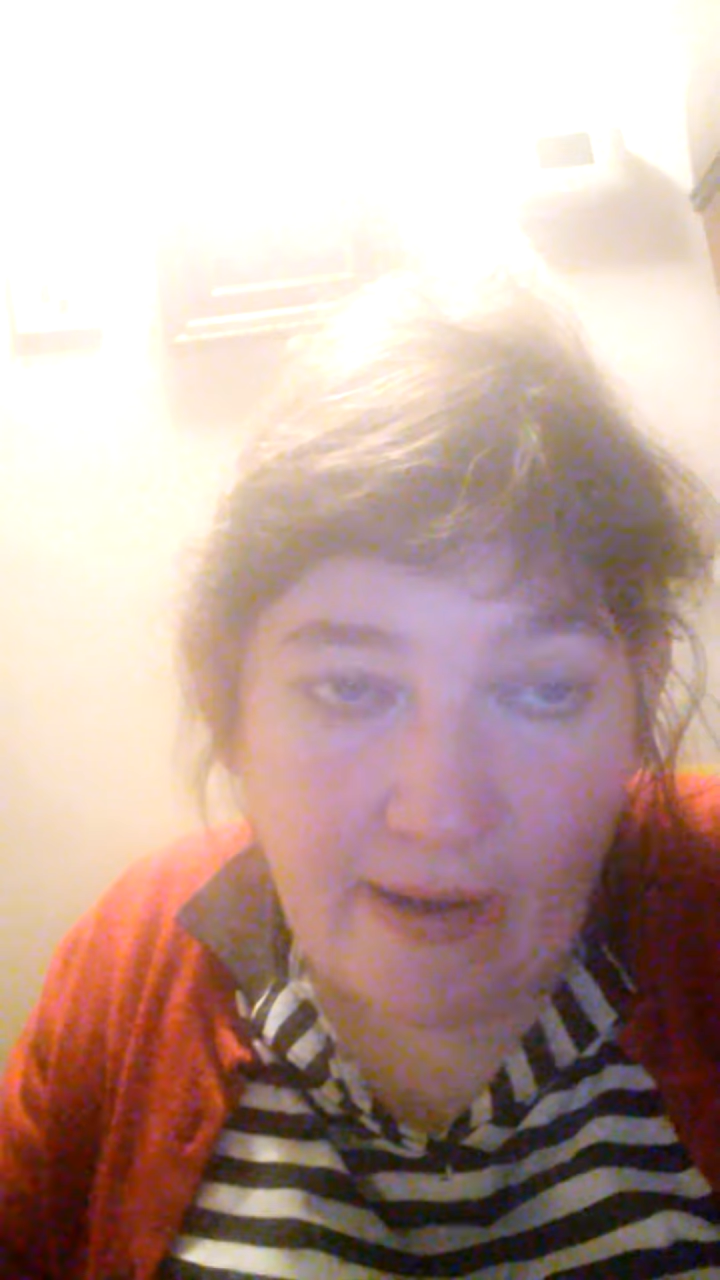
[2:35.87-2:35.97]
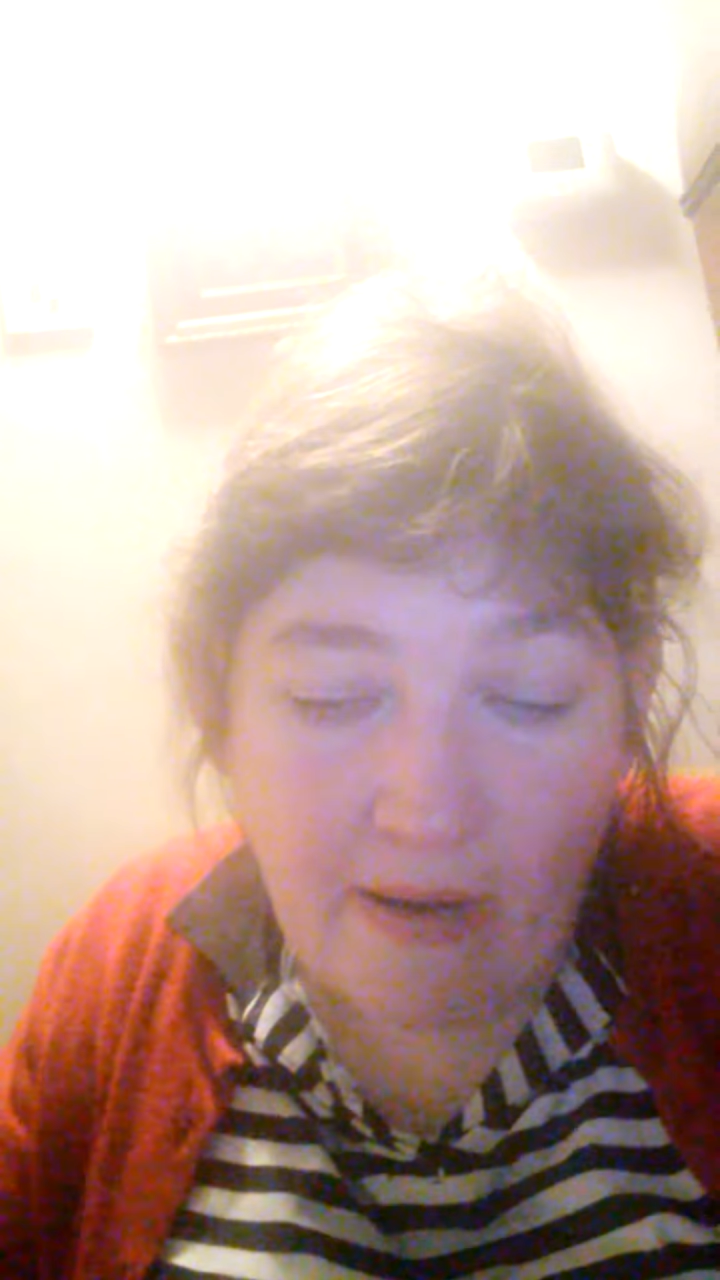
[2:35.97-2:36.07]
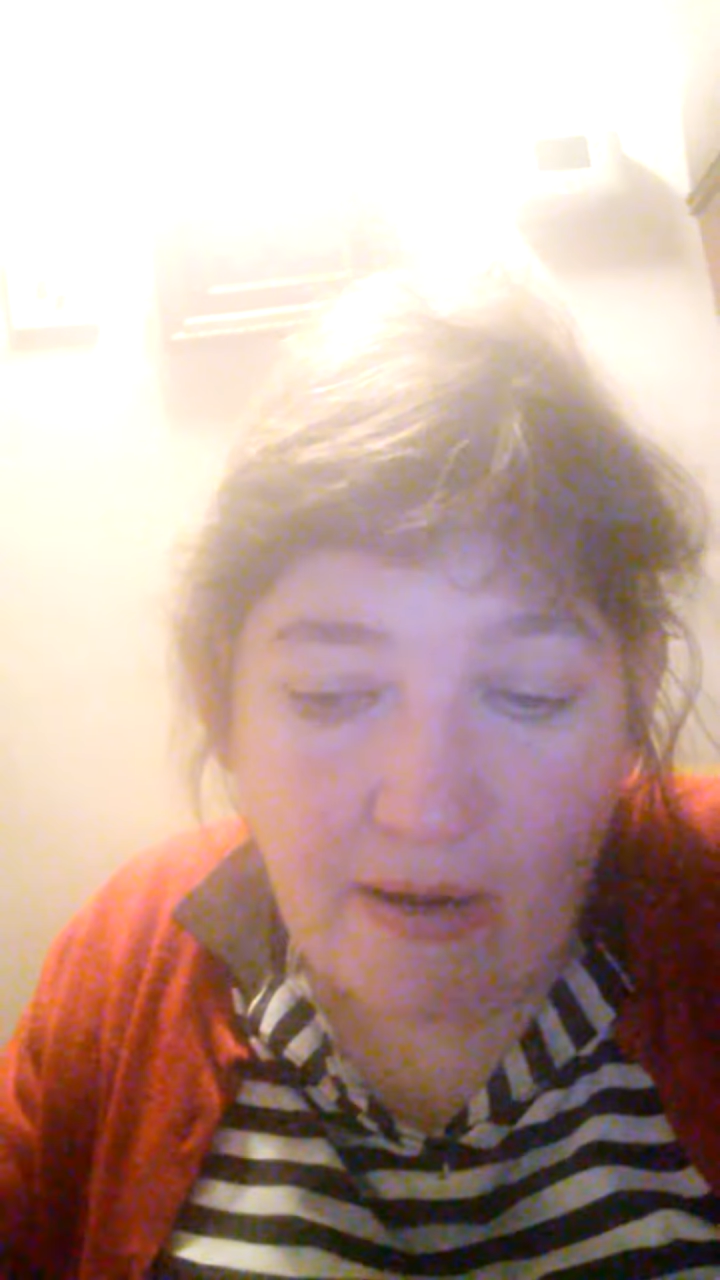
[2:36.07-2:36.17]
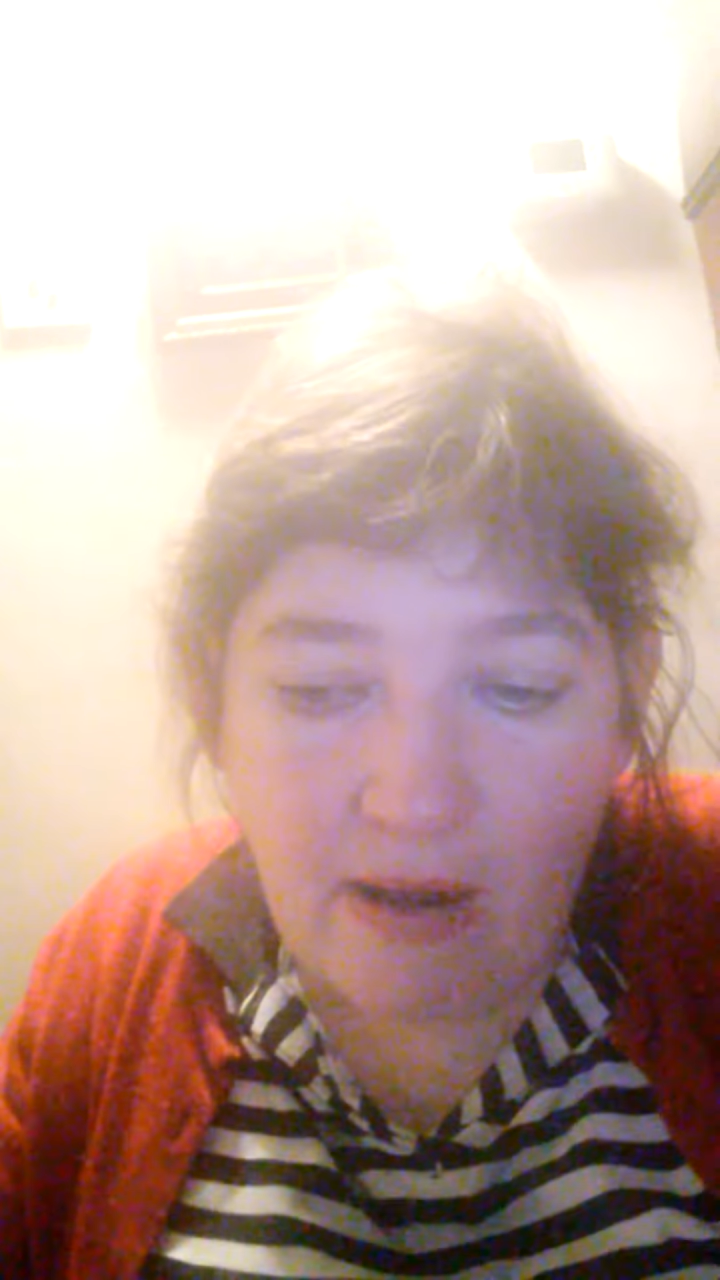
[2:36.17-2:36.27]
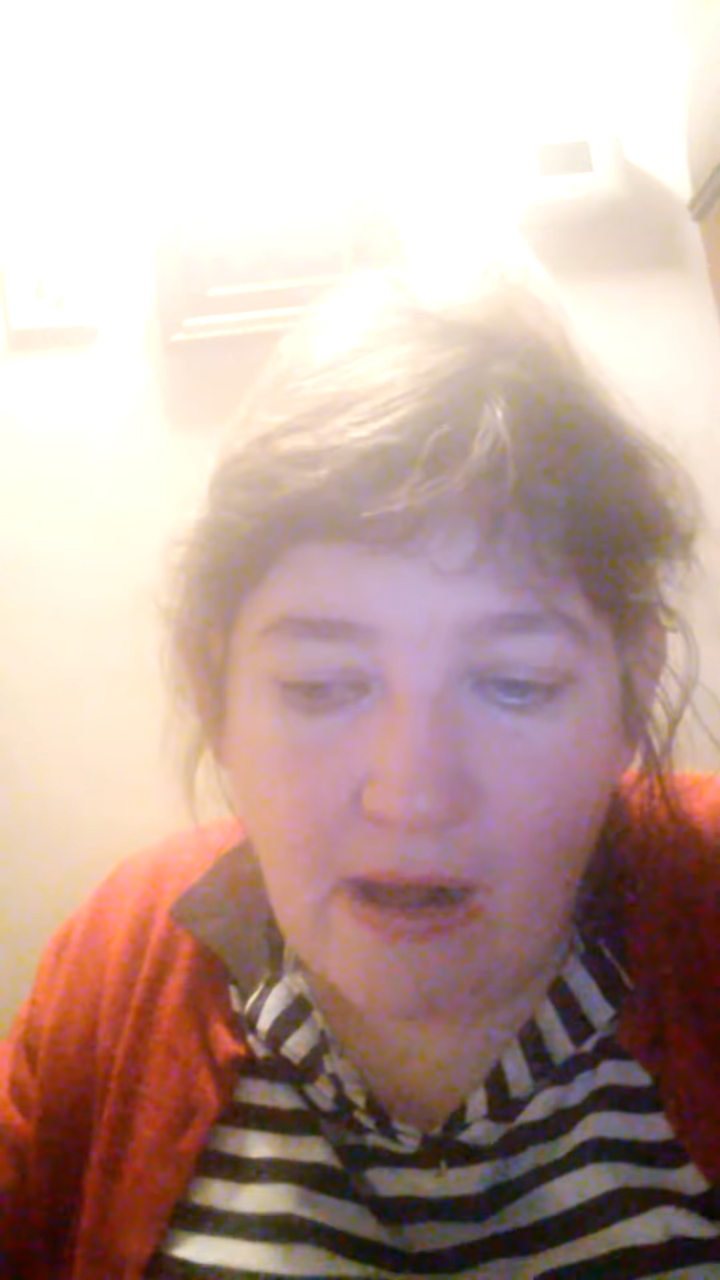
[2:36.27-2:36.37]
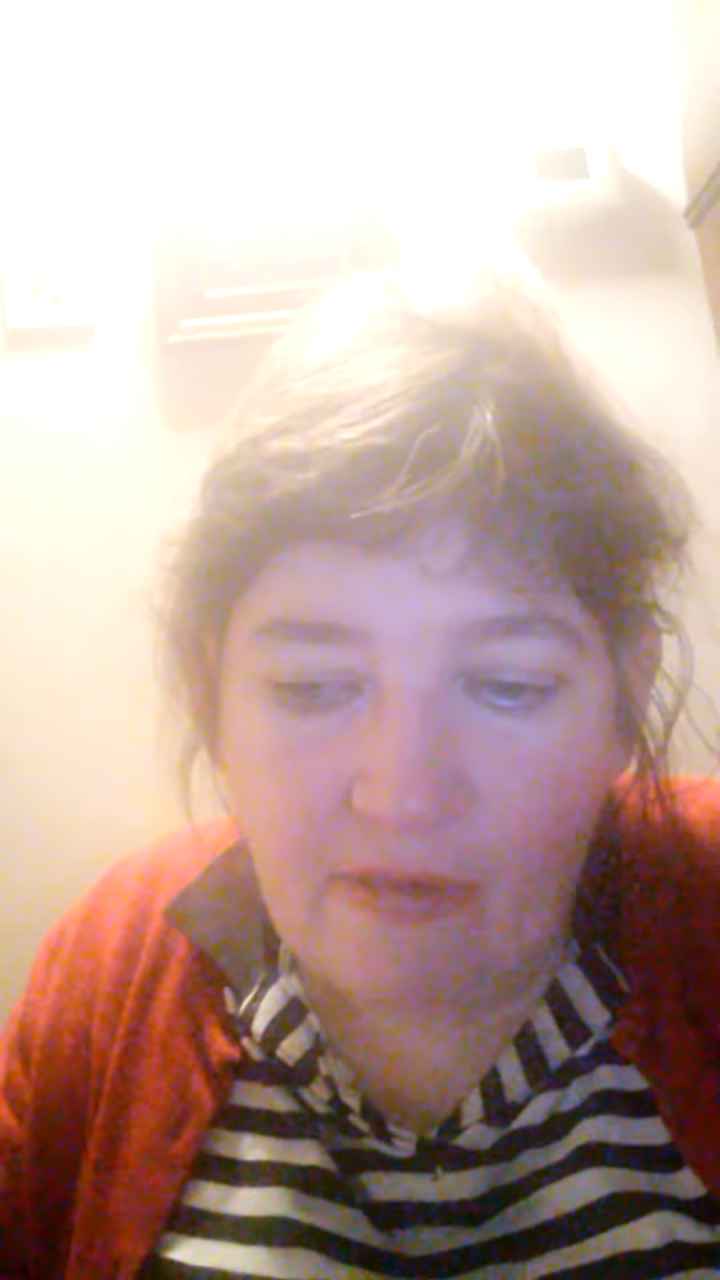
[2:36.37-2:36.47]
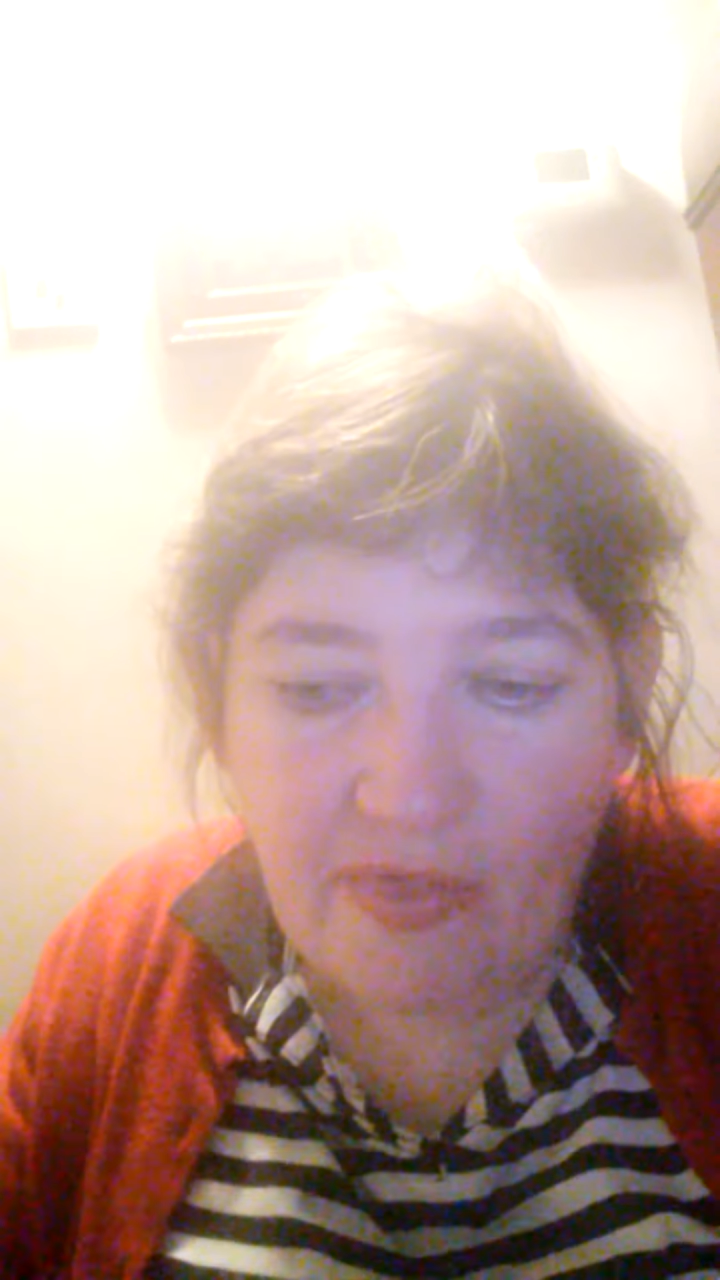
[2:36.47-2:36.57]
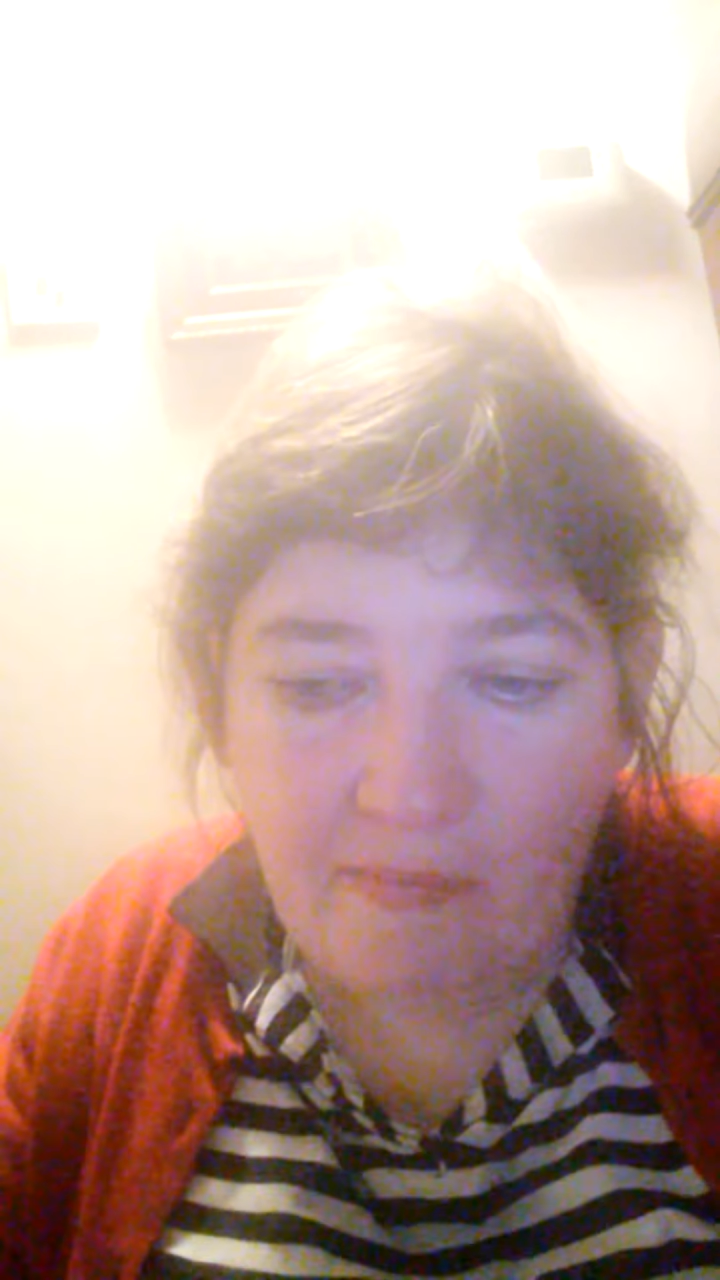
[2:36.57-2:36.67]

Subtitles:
all the